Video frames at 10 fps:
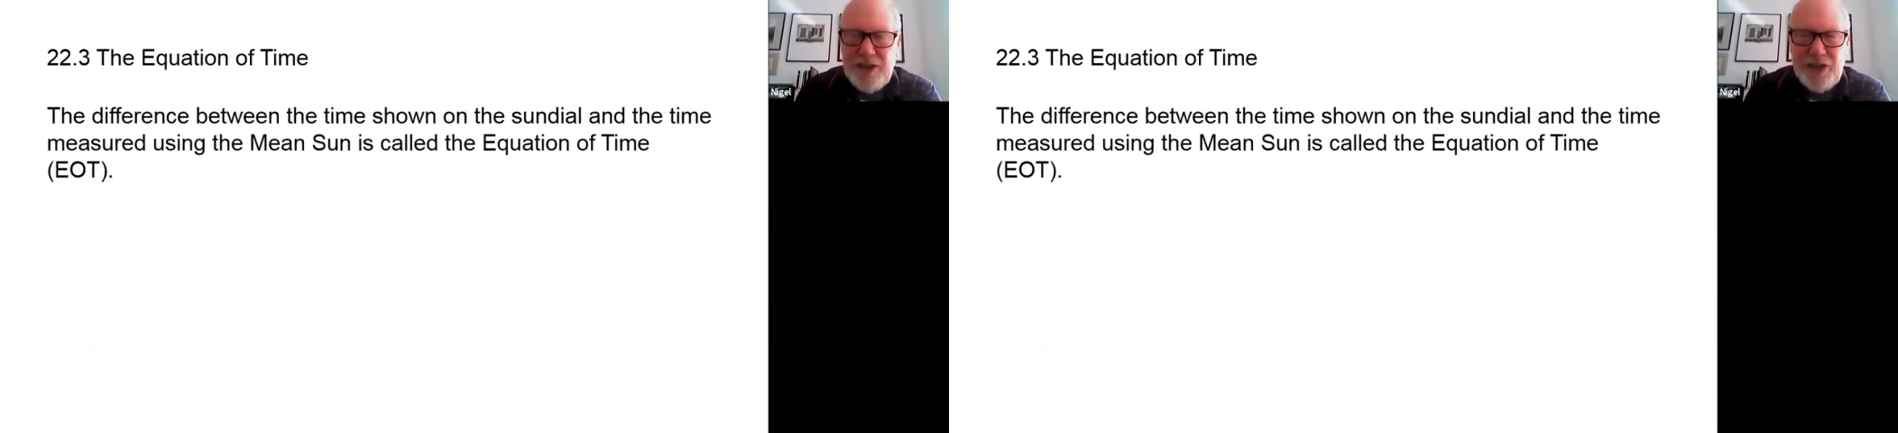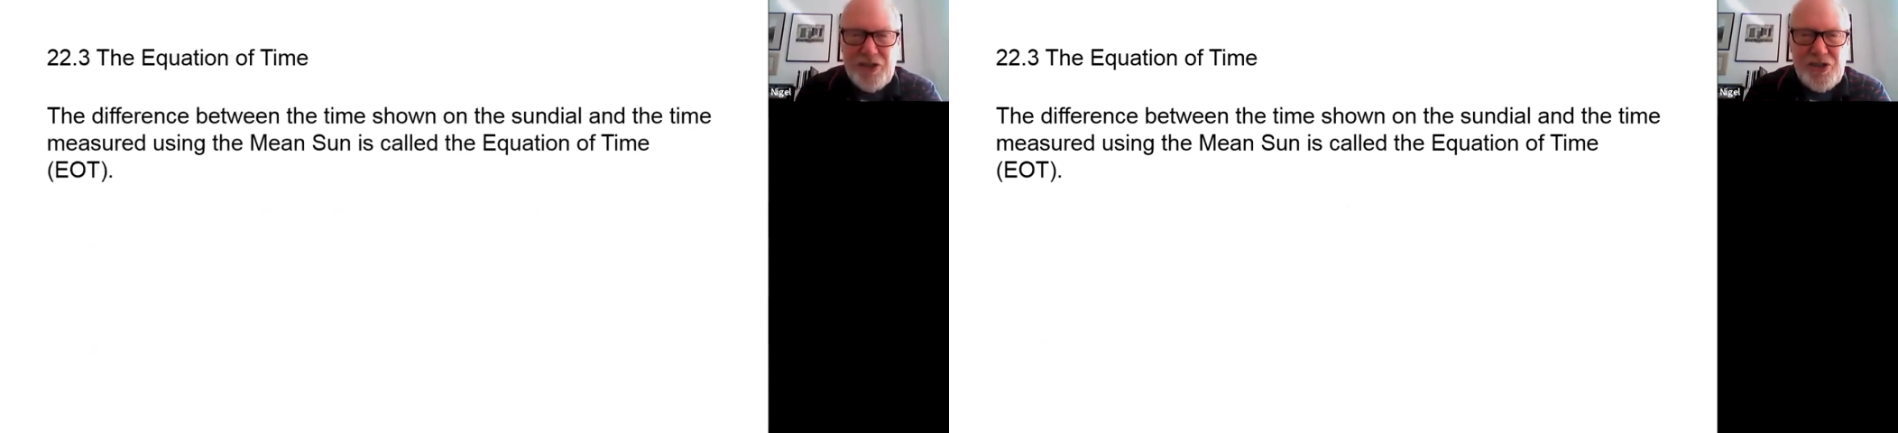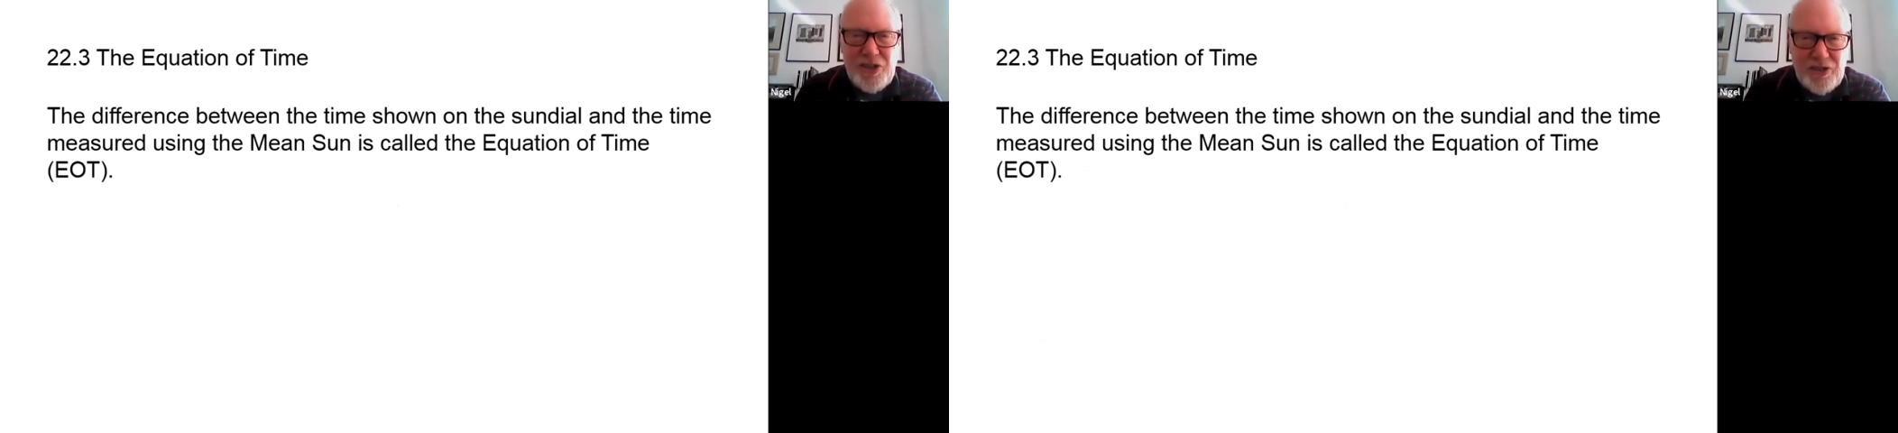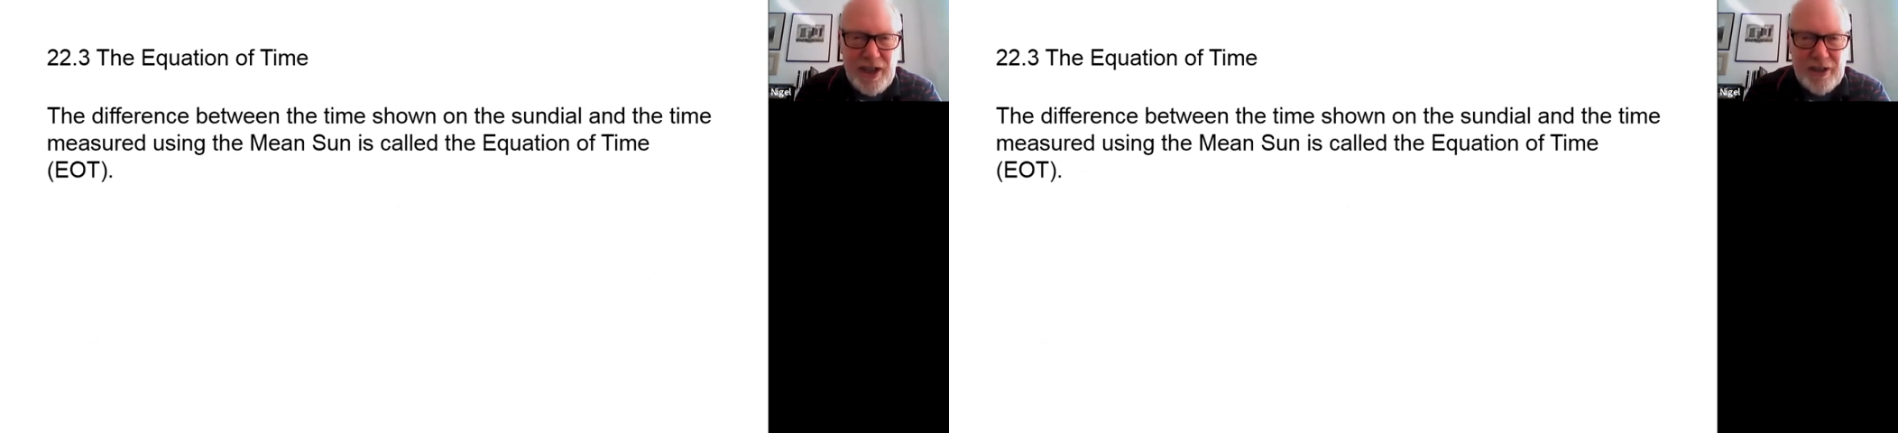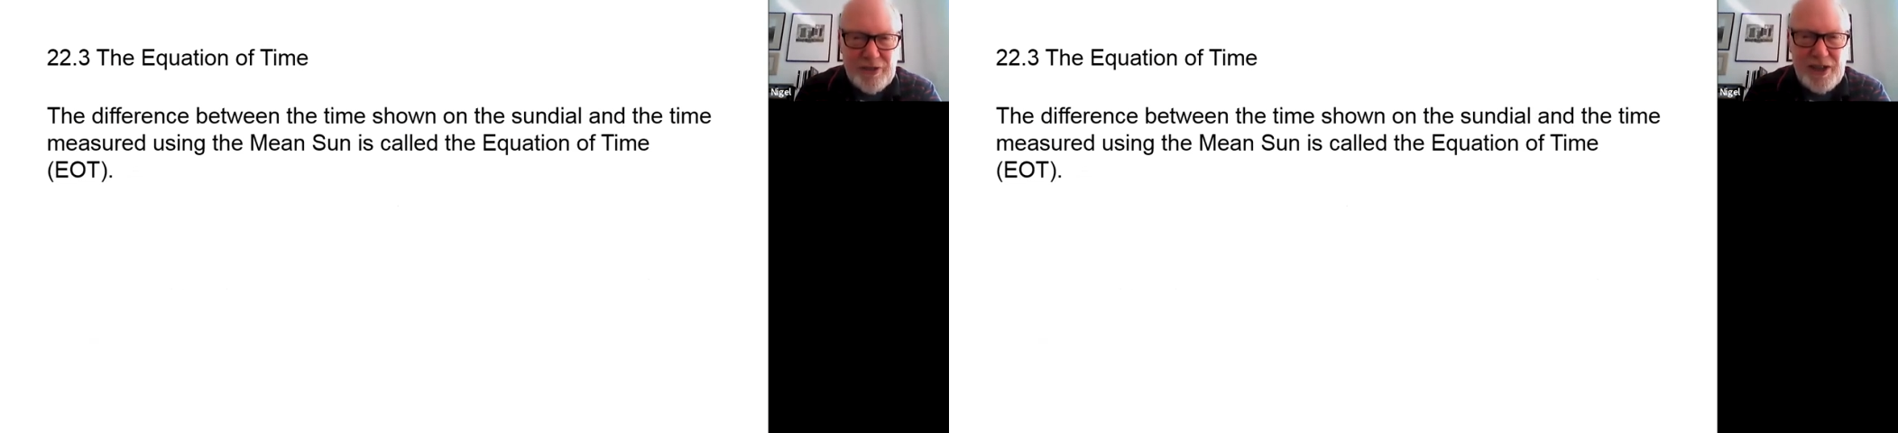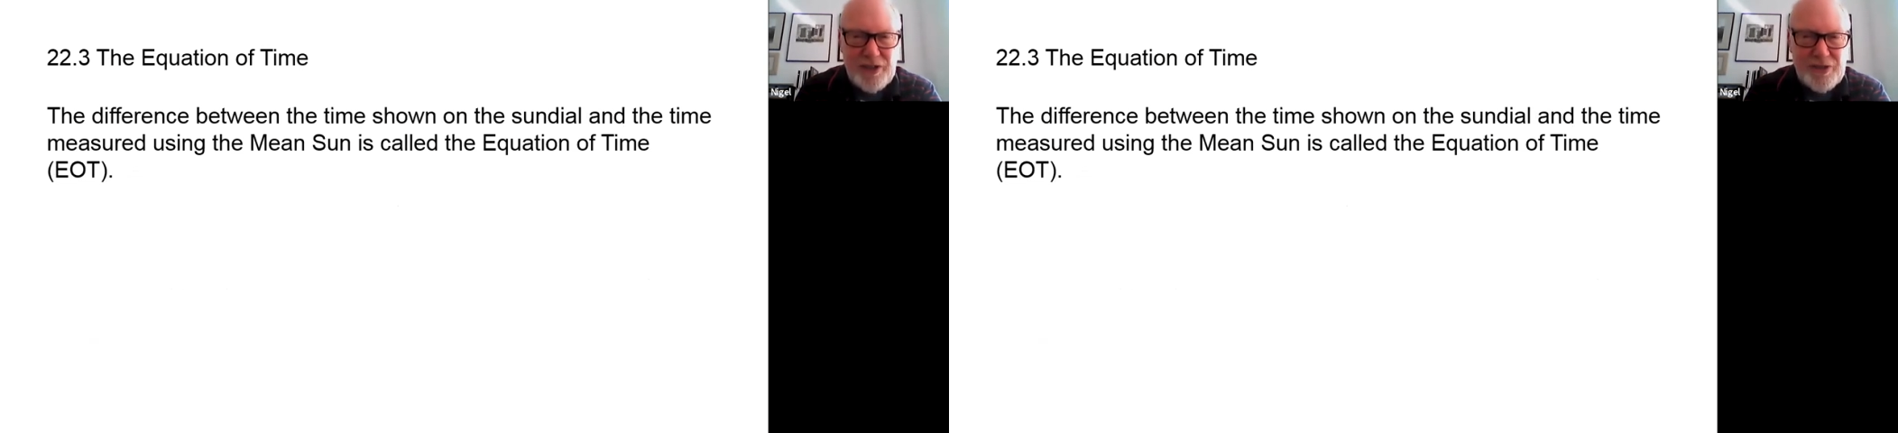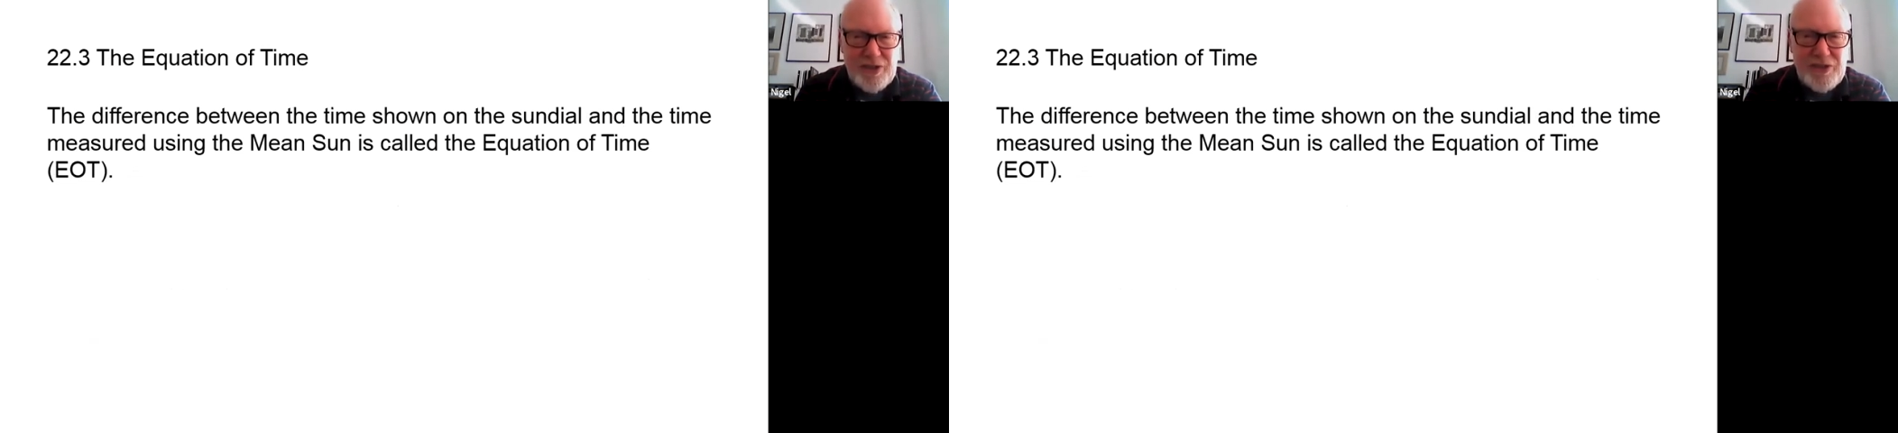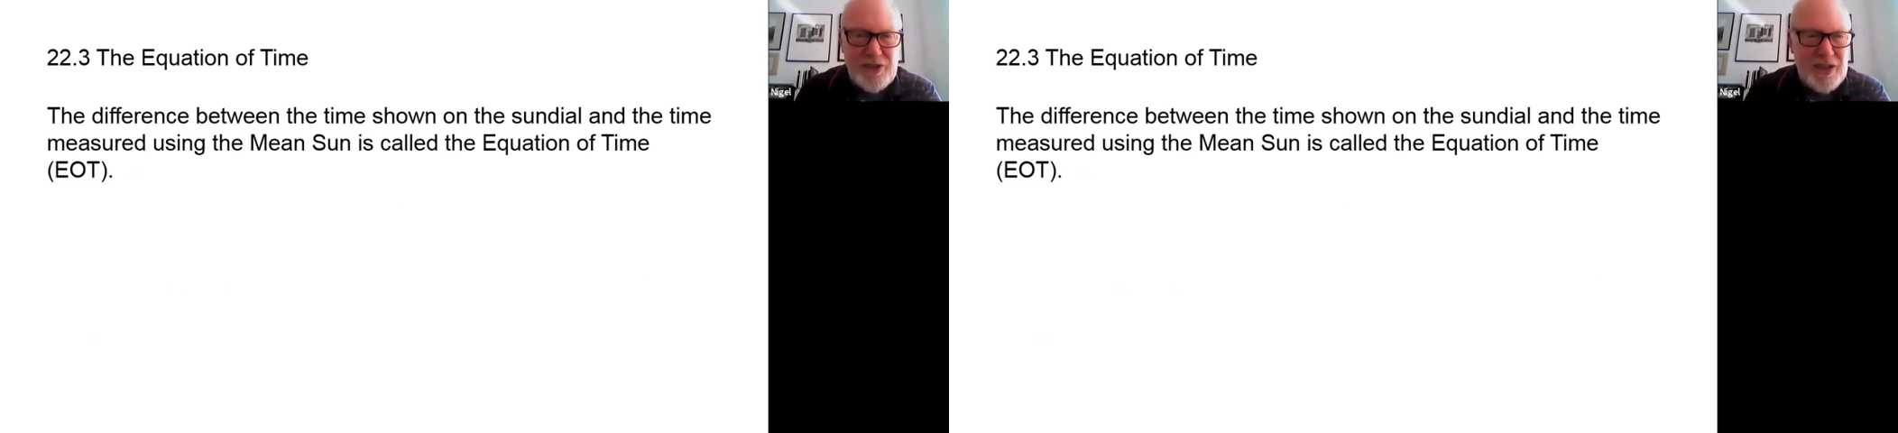that the sundial tells
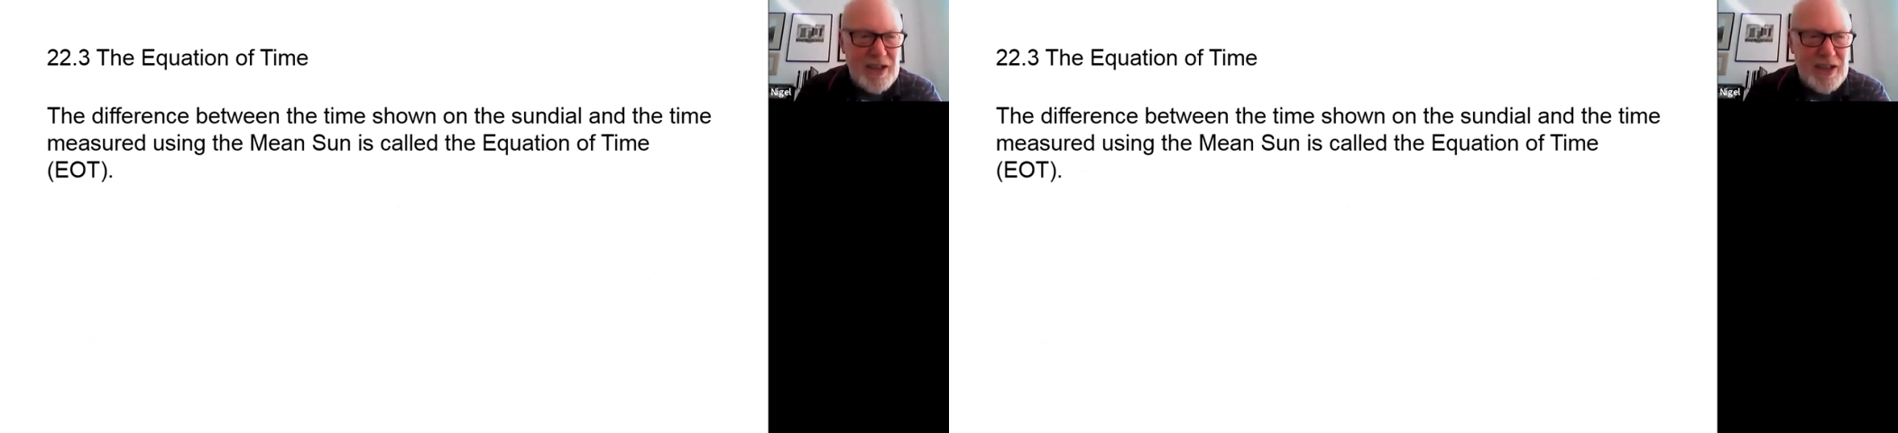us